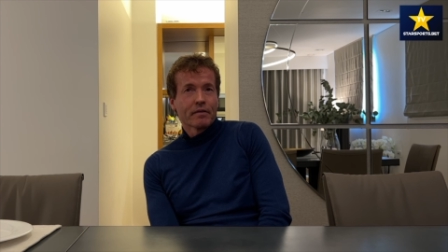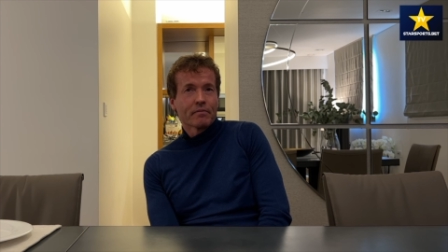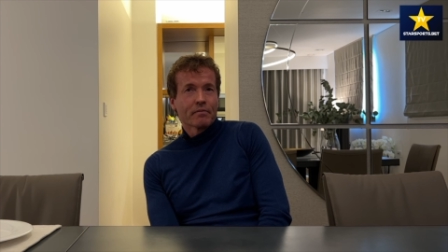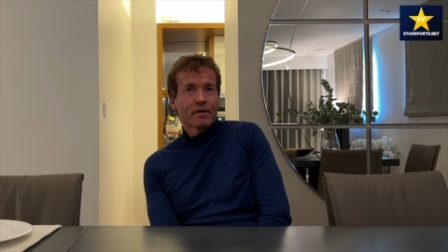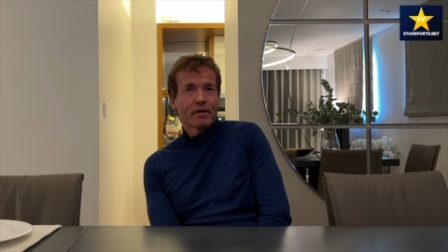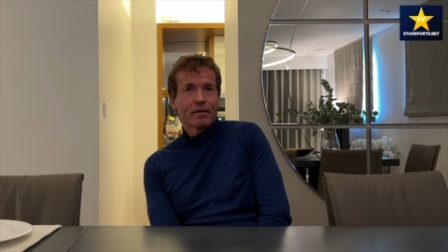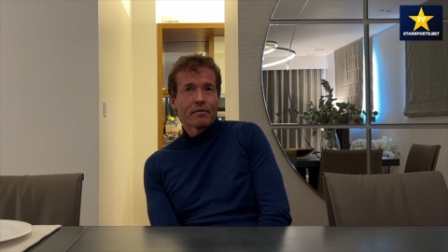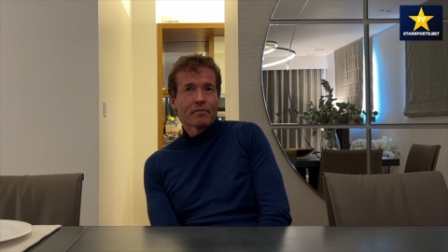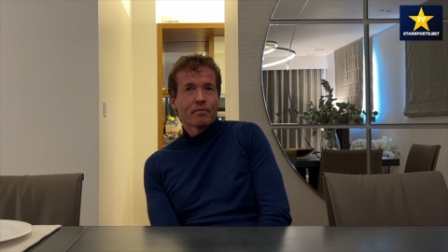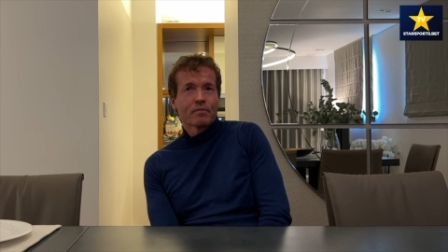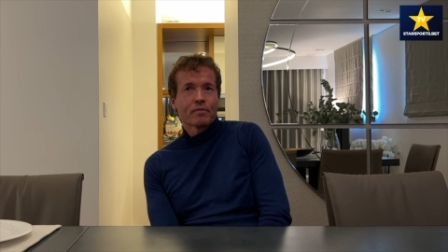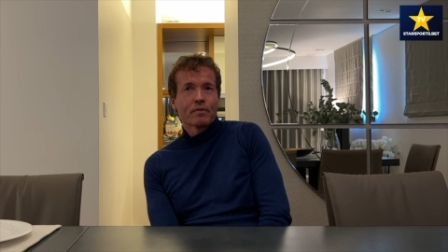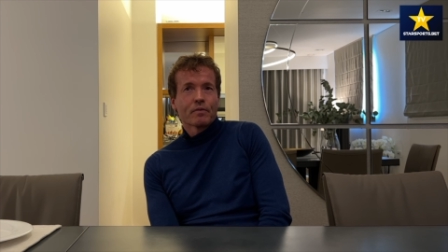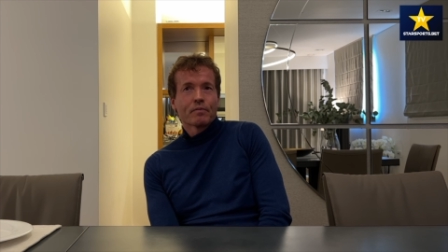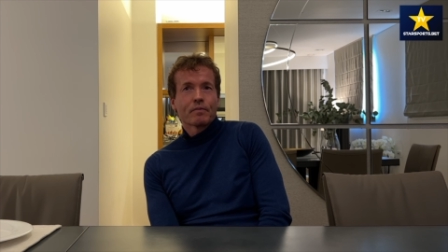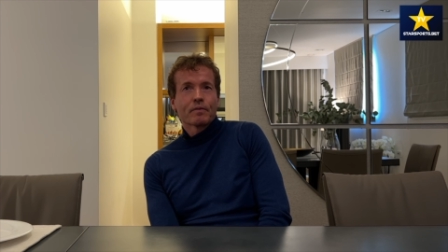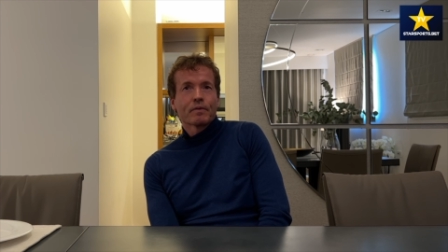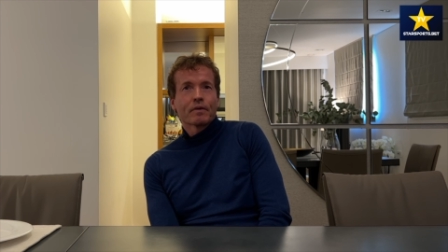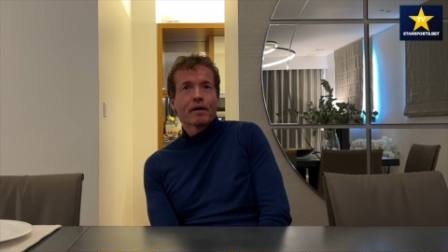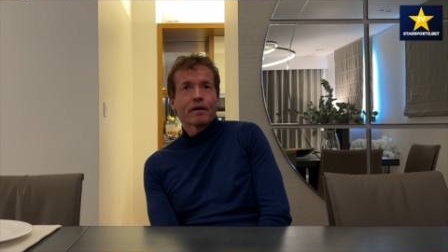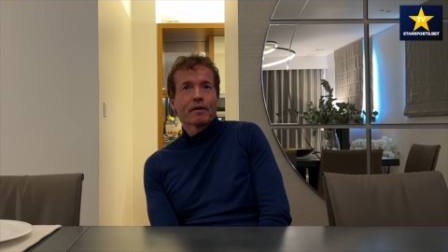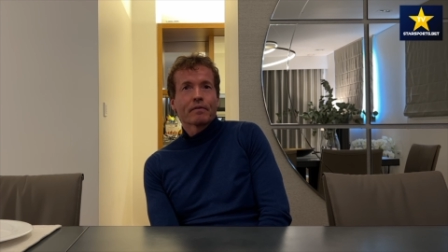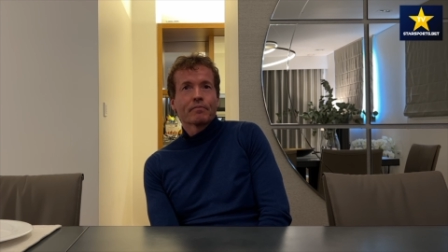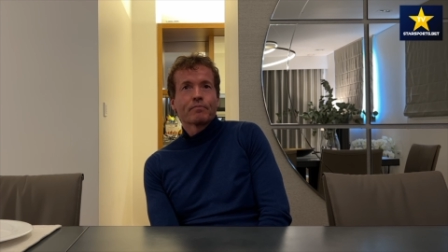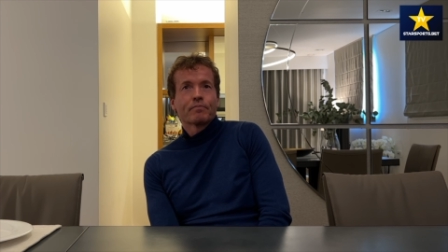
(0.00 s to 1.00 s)

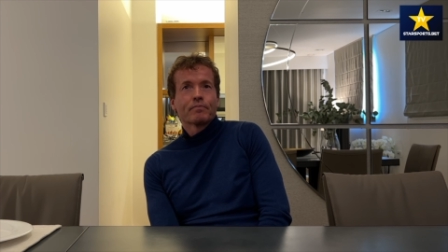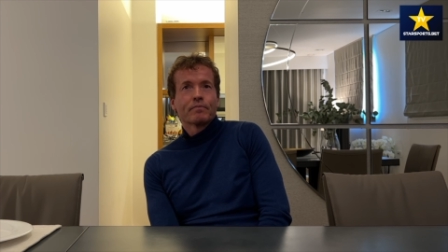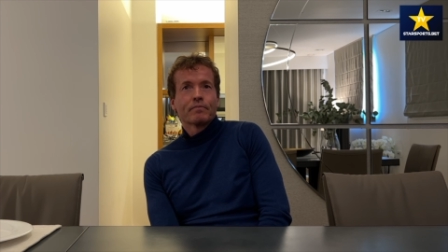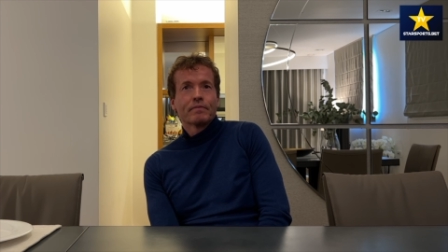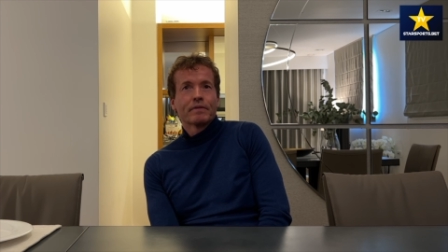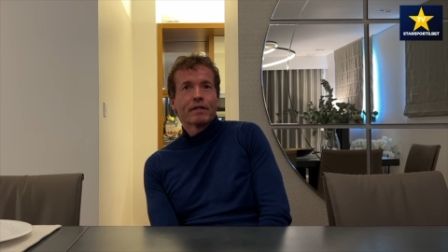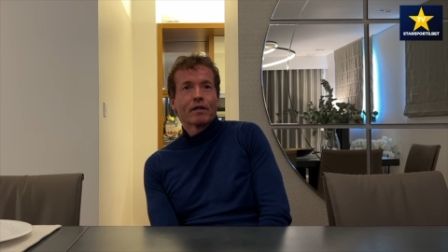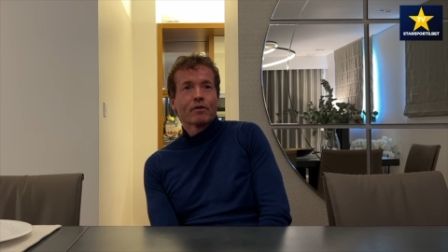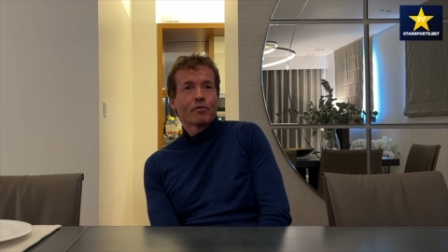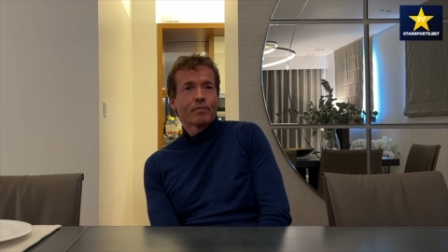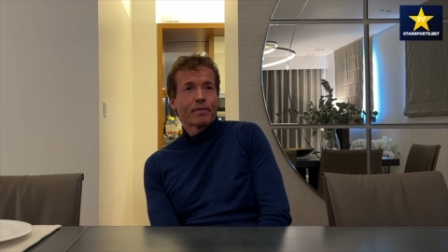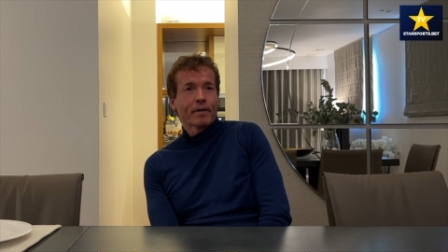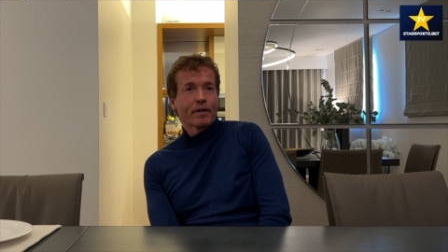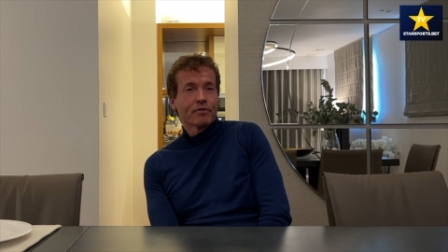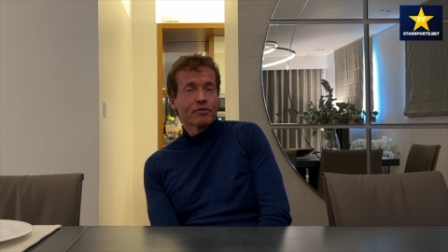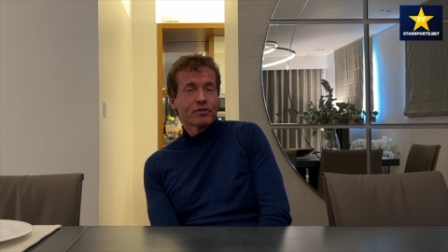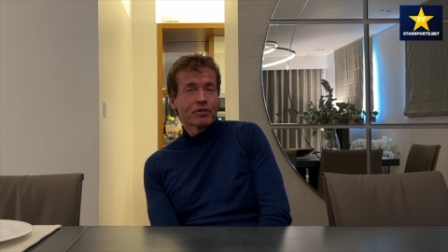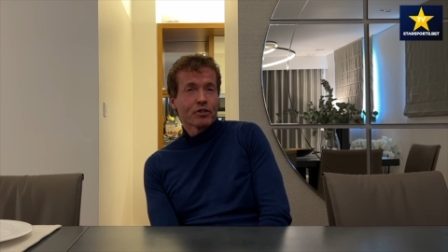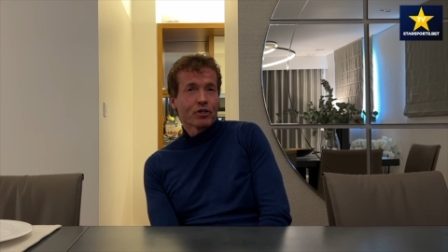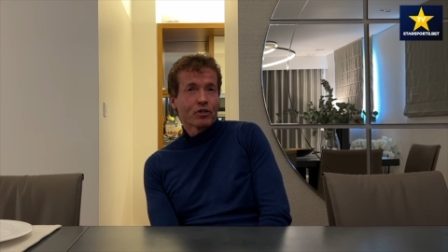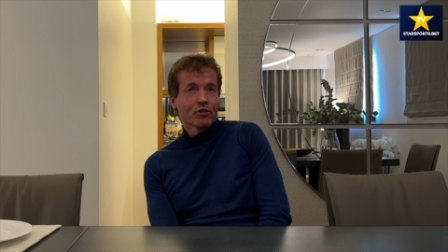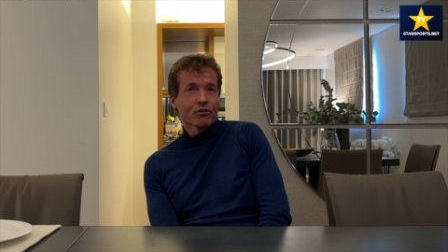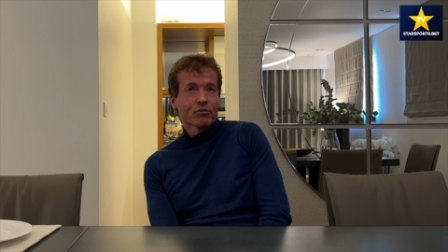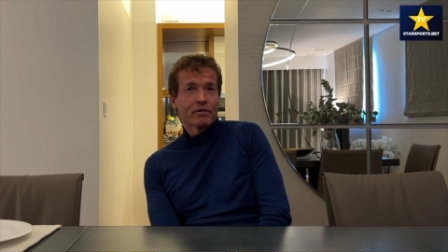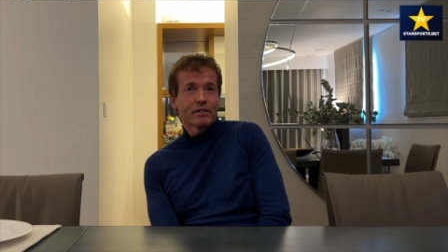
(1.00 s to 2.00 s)
I dealt with my own
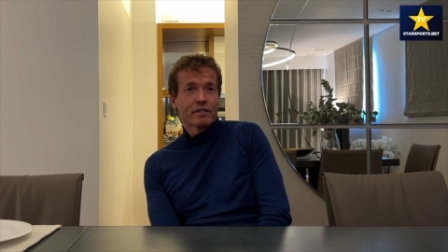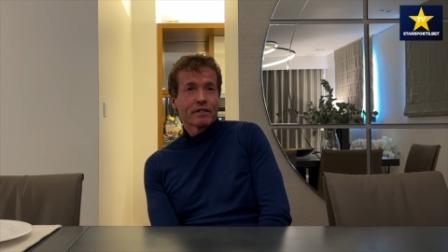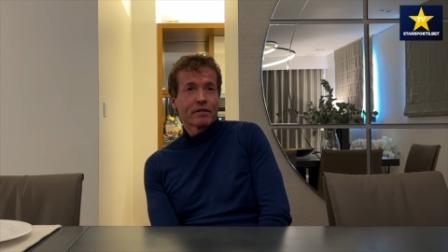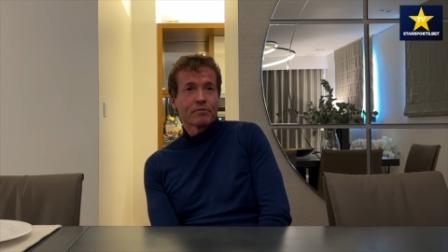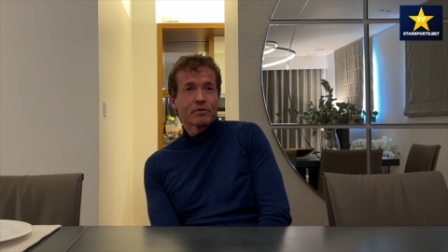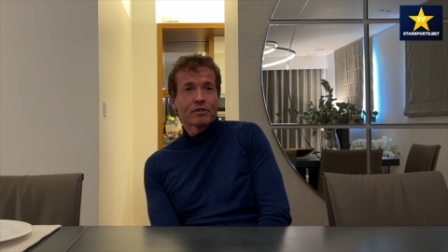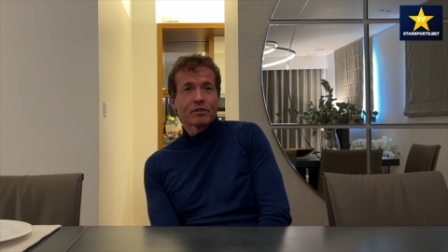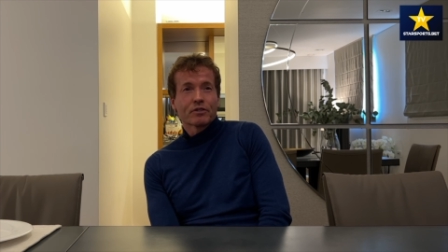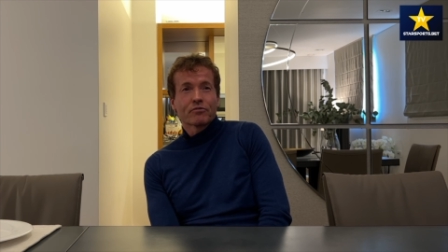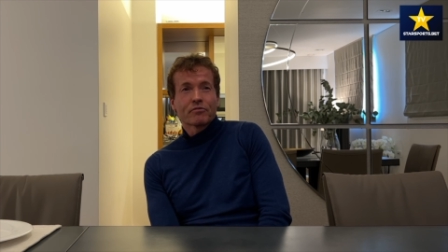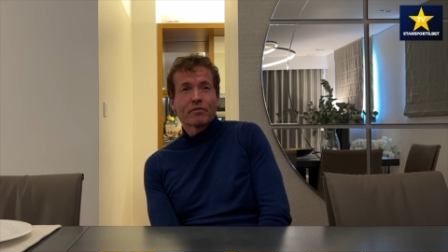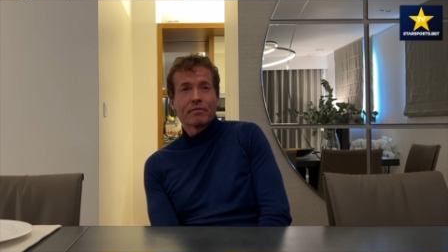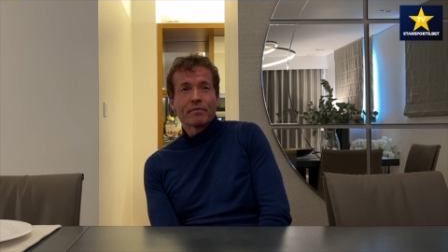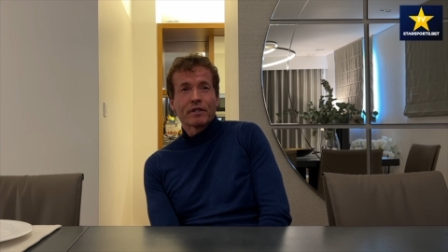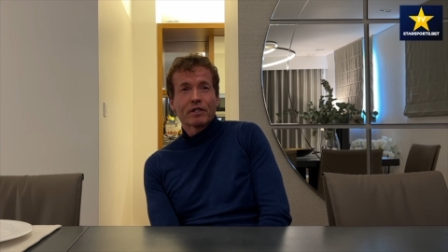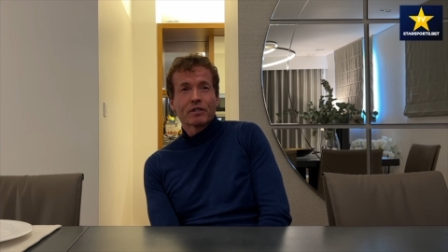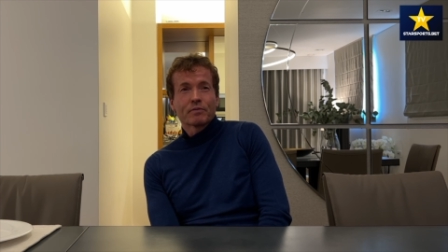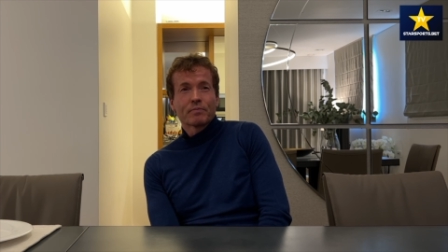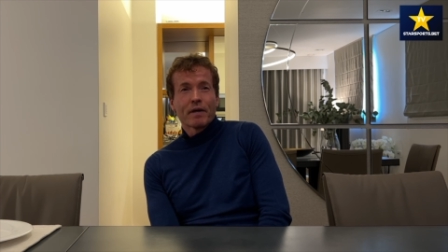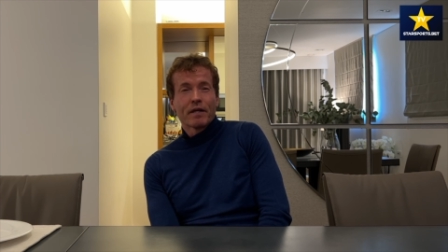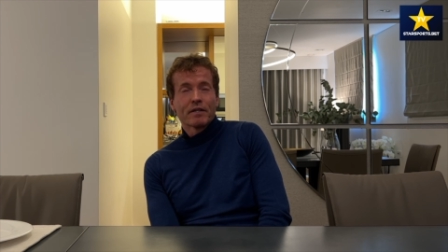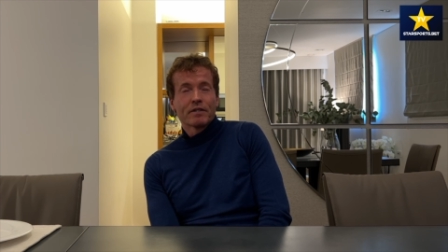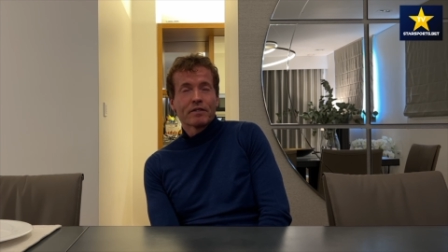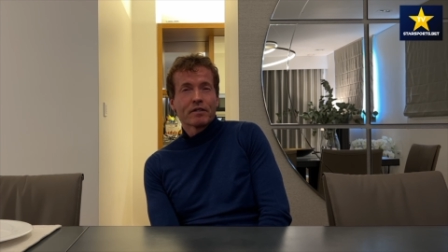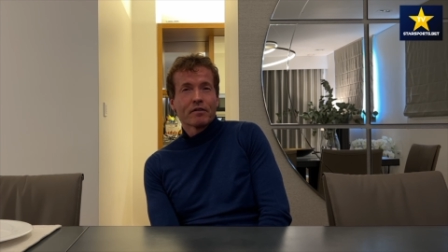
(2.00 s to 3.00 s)
security. That was extremely
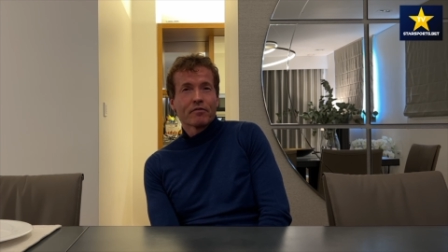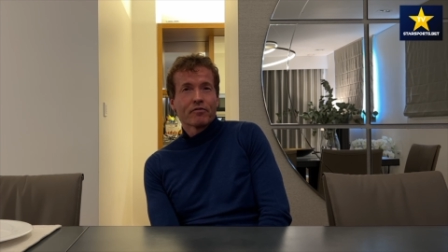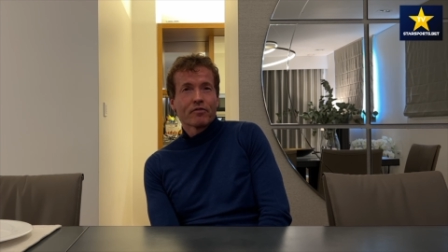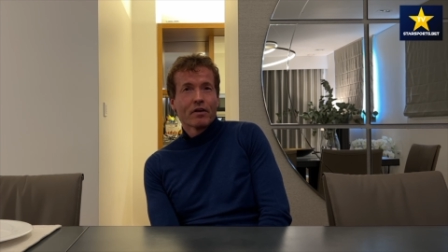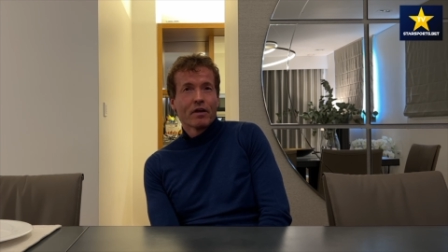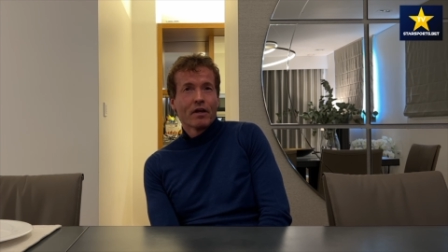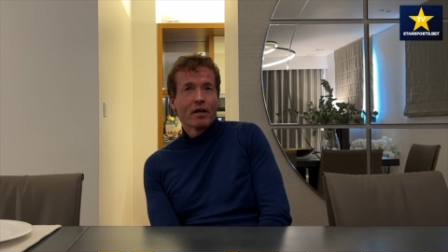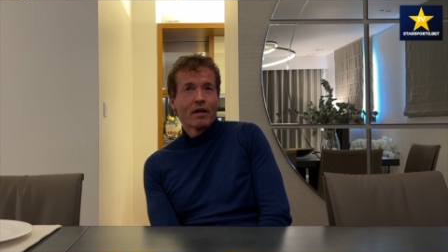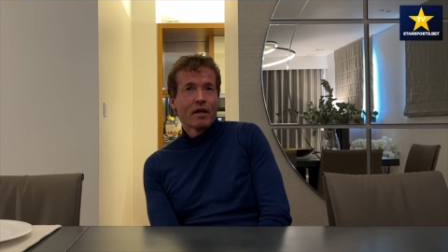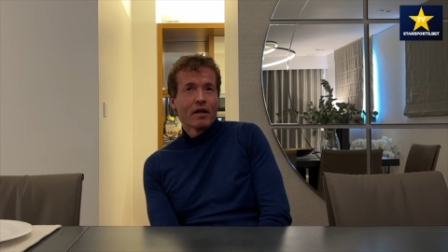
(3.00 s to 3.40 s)
expensive.